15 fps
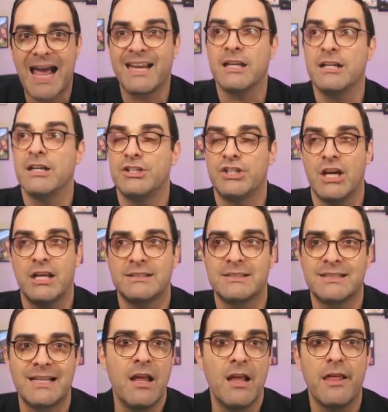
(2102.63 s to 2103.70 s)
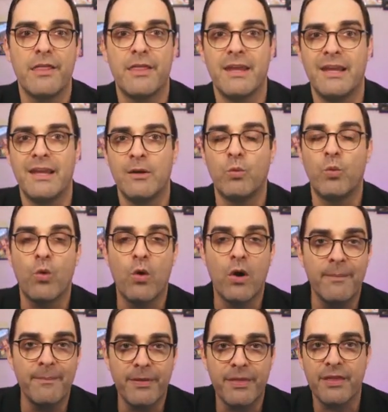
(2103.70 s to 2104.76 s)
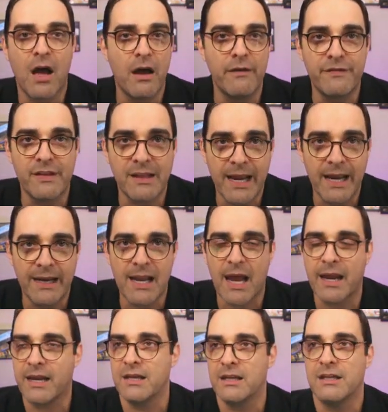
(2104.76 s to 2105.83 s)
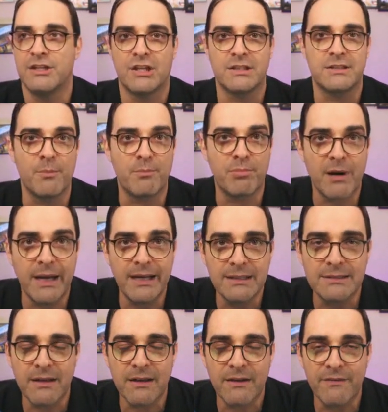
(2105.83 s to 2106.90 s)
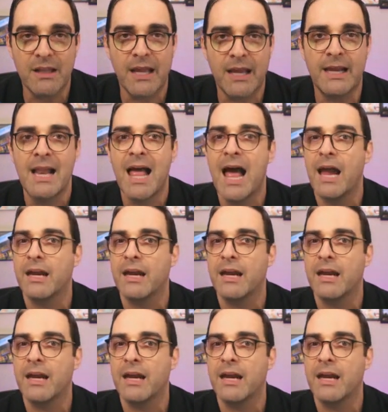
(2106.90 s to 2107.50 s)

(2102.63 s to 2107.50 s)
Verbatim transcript: I can adjust the warmth of the light. I can adjust the brightness of the light.